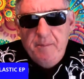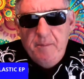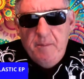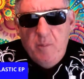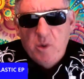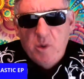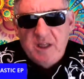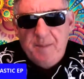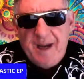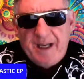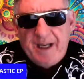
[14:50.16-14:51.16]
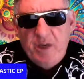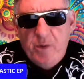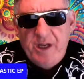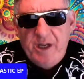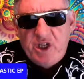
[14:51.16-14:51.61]
was it the monkey
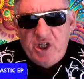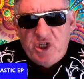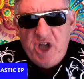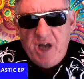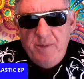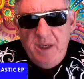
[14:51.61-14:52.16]
rings you showed me?